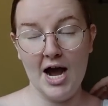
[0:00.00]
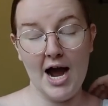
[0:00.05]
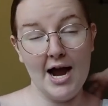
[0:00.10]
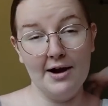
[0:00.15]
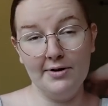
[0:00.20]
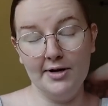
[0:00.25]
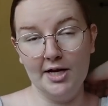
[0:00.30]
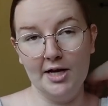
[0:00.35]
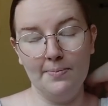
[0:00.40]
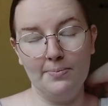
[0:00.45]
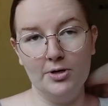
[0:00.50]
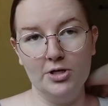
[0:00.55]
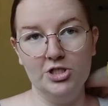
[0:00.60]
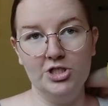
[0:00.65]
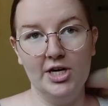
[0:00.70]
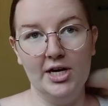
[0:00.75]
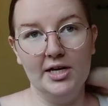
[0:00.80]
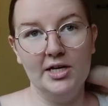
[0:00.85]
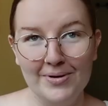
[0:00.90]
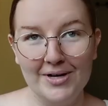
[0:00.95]
I really
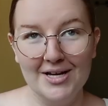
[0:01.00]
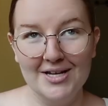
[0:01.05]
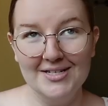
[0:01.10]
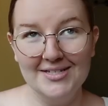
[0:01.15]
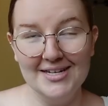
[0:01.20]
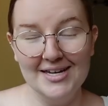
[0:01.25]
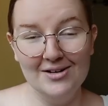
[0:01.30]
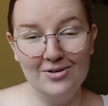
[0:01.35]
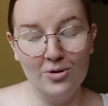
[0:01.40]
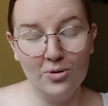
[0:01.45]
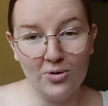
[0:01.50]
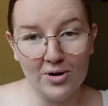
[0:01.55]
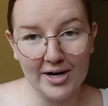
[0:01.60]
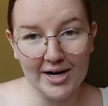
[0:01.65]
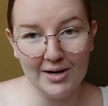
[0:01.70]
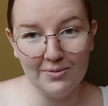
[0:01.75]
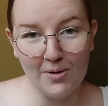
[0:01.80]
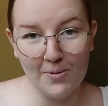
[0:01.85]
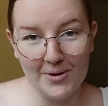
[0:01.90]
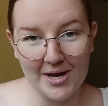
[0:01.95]
appreciate because in
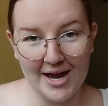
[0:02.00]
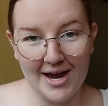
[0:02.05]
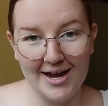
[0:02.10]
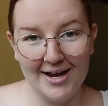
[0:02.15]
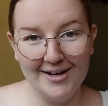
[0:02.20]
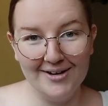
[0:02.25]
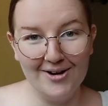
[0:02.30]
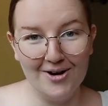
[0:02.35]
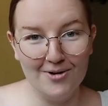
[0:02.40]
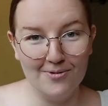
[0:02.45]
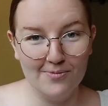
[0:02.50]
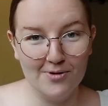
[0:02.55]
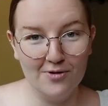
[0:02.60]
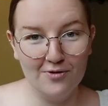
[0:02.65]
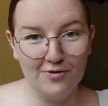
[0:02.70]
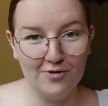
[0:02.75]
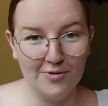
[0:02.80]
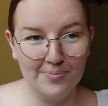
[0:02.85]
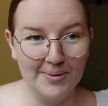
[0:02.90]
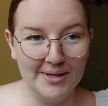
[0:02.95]
Oregon, when we had our
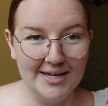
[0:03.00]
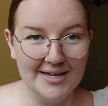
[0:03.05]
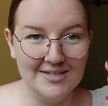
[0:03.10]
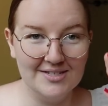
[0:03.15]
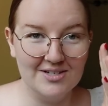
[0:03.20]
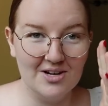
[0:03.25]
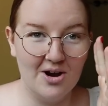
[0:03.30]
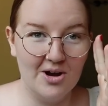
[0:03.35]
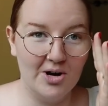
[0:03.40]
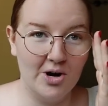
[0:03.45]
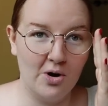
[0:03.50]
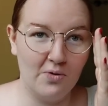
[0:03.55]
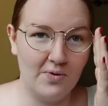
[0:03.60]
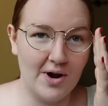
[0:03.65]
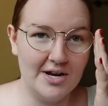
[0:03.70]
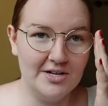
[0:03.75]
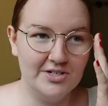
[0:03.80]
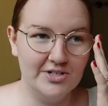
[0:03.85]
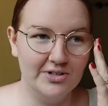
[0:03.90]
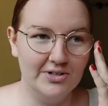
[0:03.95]
roof replaced on our
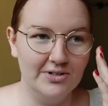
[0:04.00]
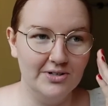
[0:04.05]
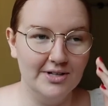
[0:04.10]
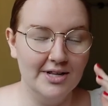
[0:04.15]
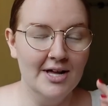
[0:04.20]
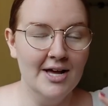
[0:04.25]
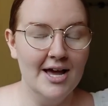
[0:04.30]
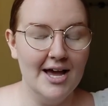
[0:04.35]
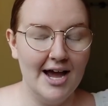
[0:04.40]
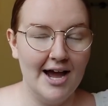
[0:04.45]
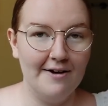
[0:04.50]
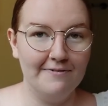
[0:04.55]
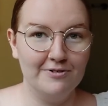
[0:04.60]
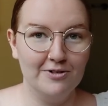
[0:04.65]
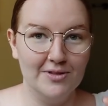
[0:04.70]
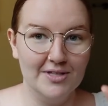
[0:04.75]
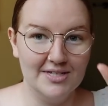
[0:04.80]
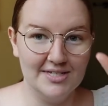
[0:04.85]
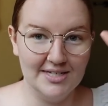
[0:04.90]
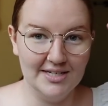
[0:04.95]
rental
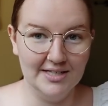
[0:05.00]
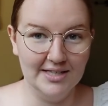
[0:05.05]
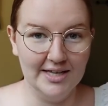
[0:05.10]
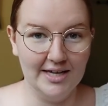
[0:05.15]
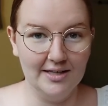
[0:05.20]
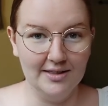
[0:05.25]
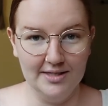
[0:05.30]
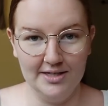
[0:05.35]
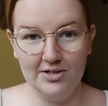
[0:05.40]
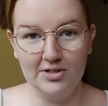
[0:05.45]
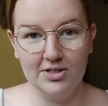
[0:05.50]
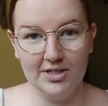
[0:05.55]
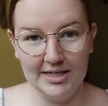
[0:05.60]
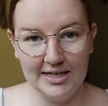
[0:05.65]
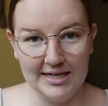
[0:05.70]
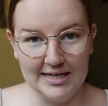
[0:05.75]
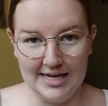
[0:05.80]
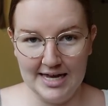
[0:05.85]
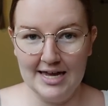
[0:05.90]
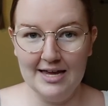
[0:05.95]
after the ceiling
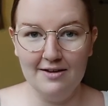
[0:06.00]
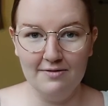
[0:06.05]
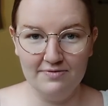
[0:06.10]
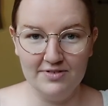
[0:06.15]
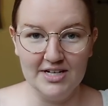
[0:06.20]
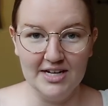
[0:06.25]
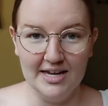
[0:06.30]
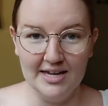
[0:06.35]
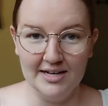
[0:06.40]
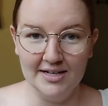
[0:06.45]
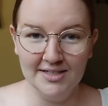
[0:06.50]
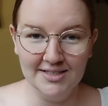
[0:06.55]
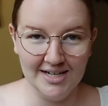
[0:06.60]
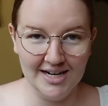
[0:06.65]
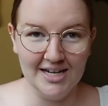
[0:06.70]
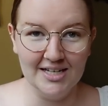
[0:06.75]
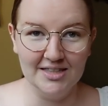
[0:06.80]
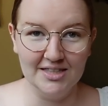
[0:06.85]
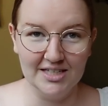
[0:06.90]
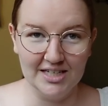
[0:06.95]
literally caved in
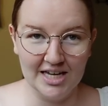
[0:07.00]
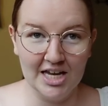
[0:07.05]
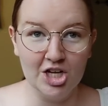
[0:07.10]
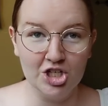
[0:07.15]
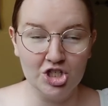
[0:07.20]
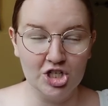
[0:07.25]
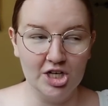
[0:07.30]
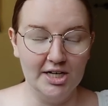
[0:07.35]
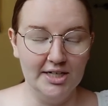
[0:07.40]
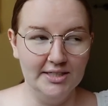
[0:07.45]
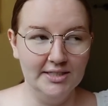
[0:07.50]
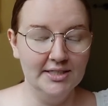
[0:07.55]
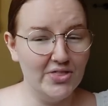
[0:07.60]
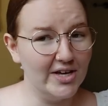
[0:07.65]
in the kitchen,